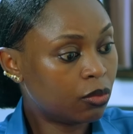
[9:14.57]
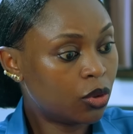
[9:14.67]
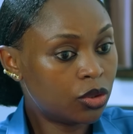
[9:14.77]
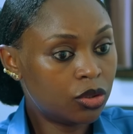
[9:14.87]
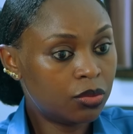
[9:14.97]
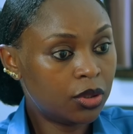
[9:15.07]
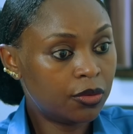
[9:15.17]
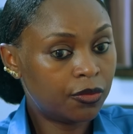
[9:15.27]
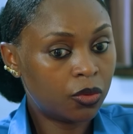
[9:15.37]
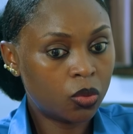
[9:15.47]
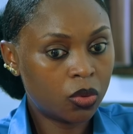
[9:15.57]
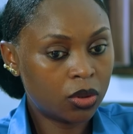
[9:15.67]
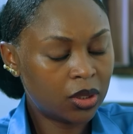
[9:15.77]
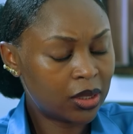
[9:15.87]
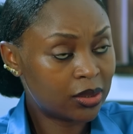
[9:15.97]
What do you mean for
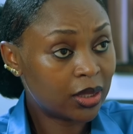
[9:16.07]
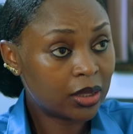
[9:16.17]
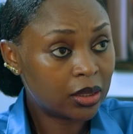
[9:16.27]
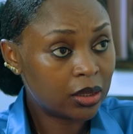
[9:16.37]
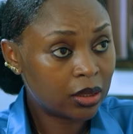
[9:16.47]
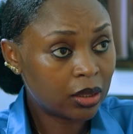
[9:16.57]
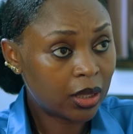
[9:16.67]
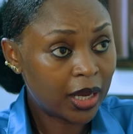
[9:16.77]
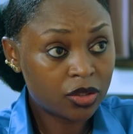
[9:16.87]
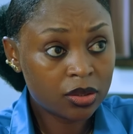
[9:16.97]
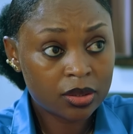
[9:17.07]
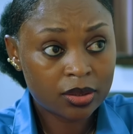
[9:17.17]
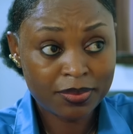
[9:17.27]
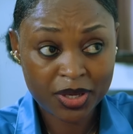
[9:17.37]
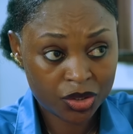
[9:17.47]
what exactly? I
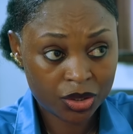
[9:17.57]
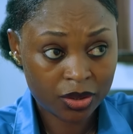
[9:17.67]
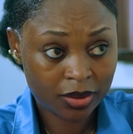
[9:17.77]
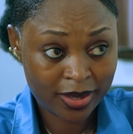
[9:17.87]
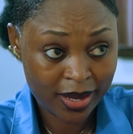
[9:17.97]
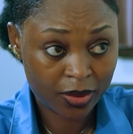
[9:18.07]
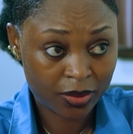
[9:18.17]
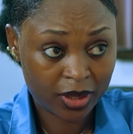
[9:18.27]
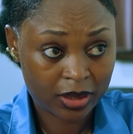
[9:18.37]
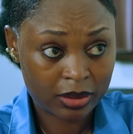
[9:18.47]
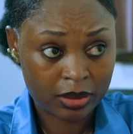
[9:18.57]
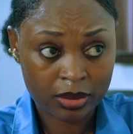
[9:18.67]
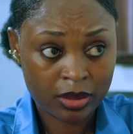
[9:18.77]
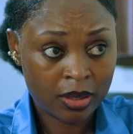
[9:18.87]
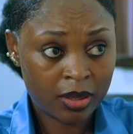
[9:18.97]
just mentioned now
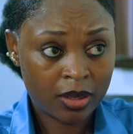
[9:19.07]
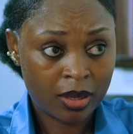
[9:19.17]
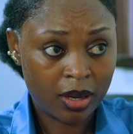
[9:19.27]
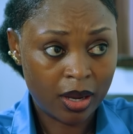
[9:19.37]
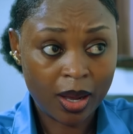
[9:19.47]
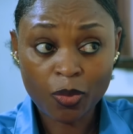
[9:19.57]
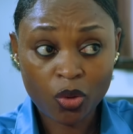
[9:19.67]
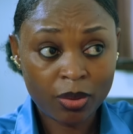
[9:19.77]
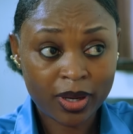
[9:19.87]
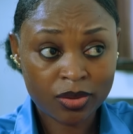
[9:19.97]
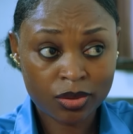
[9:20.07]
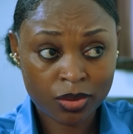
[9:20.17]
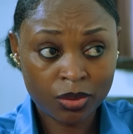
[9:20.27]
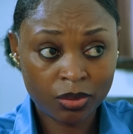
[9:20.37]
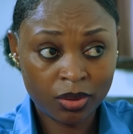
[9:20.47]
that I'm going back to
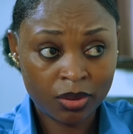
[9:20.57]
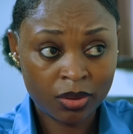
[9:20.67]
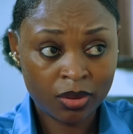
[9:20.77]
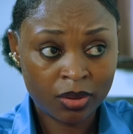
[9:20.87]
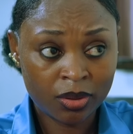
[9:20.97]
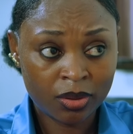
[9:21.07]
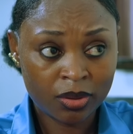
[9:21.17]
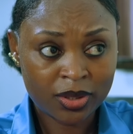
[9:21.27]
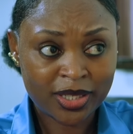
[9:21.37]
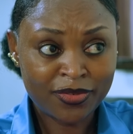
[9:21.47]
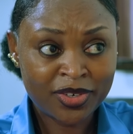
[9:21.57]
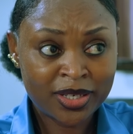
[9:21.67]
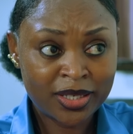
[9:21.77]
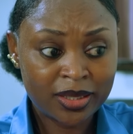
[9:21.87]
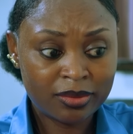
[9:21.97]
school. So I
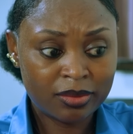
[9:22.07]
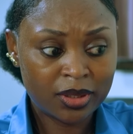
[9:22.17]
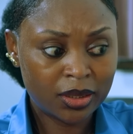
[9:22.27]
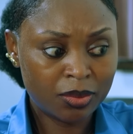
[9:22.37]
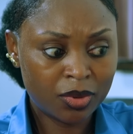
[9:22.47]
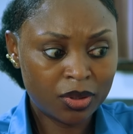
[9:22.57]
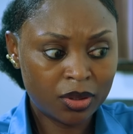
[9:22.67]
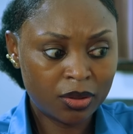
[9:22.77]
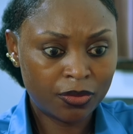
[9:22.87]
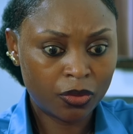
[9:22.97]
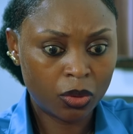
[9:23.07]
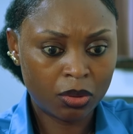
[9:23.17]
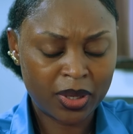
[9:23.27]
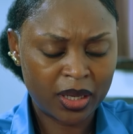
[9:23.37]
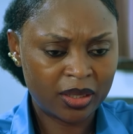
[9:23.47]
definitely need the money
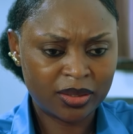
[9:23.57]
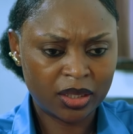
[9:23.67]
for my